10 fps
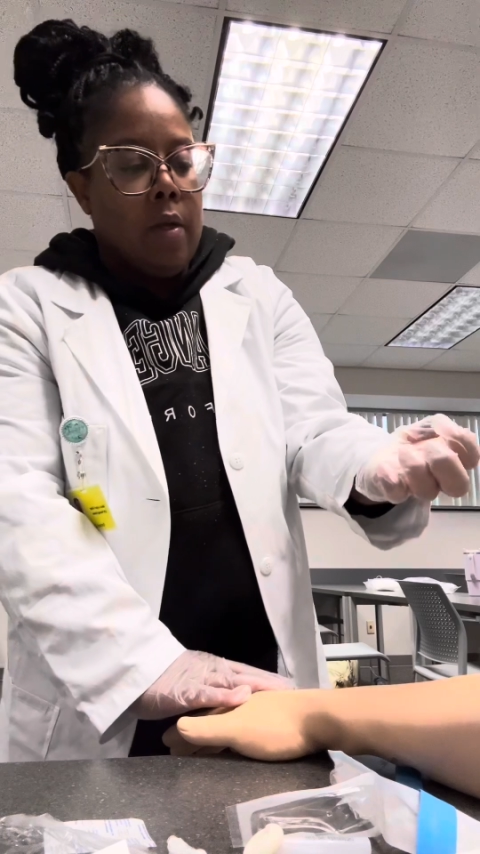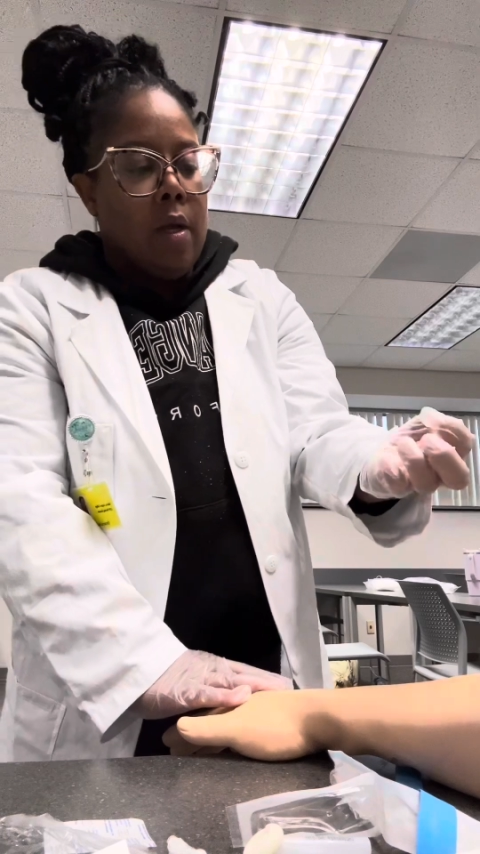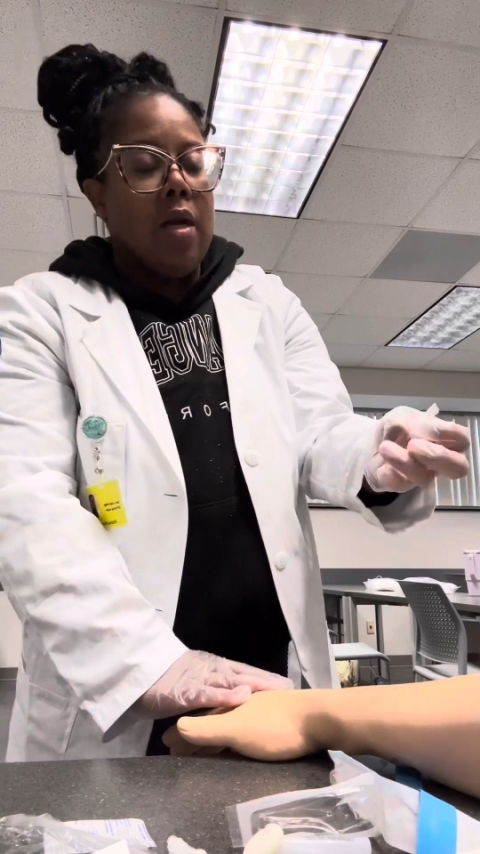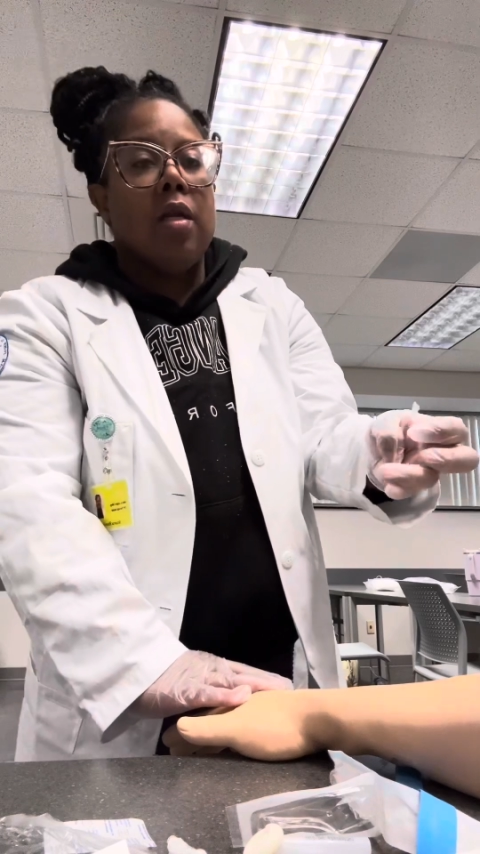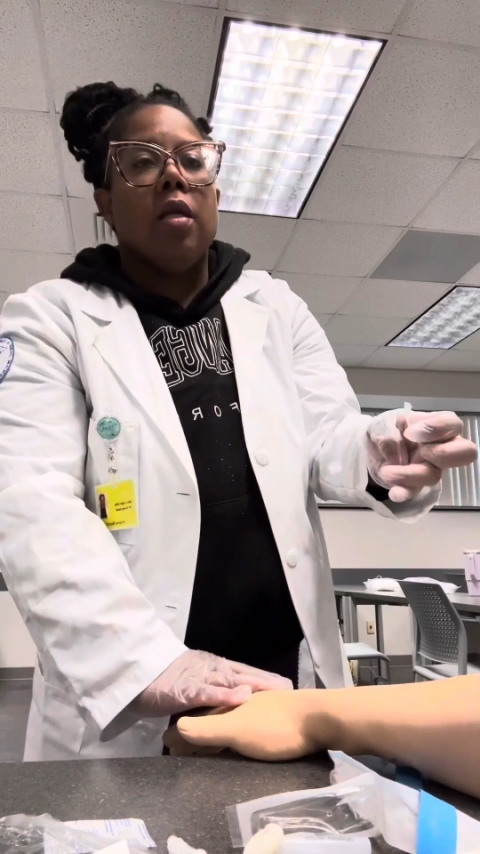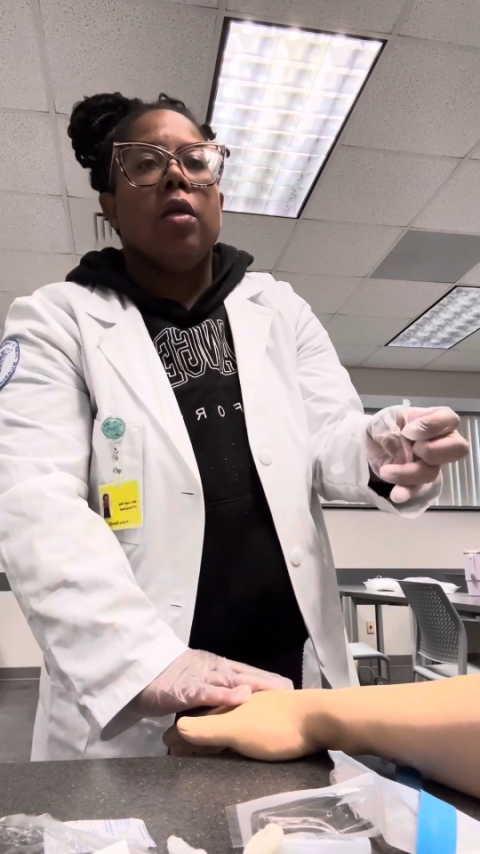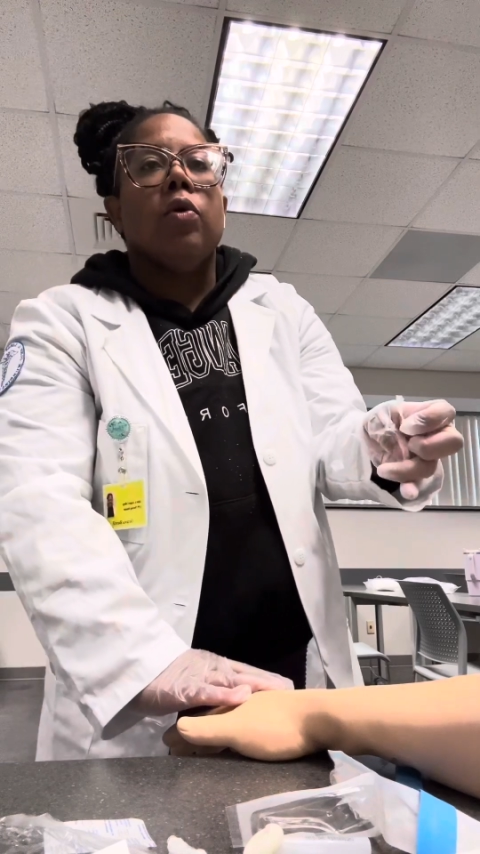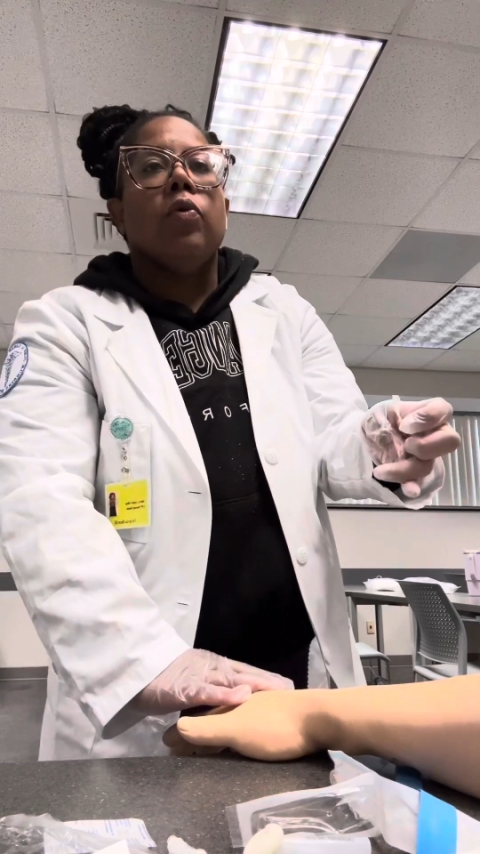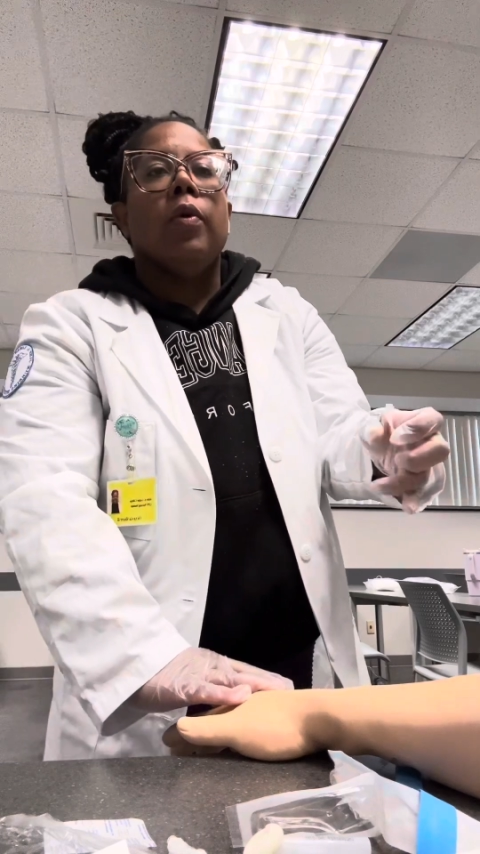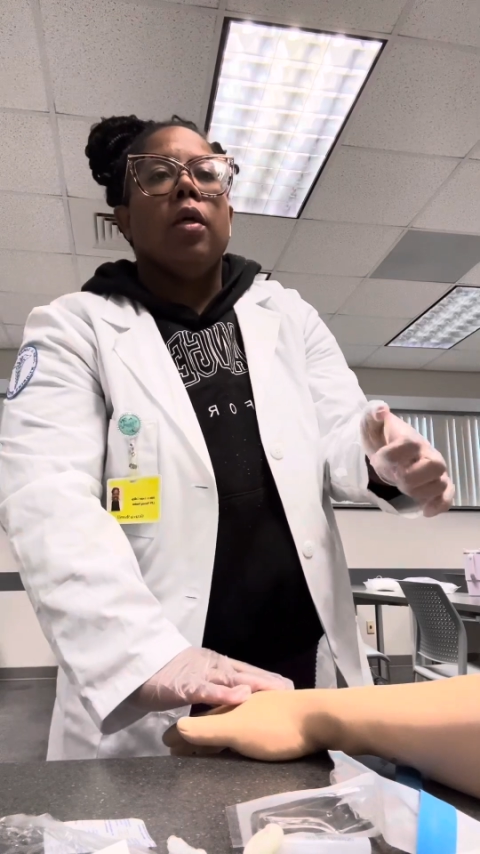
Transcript: I need a new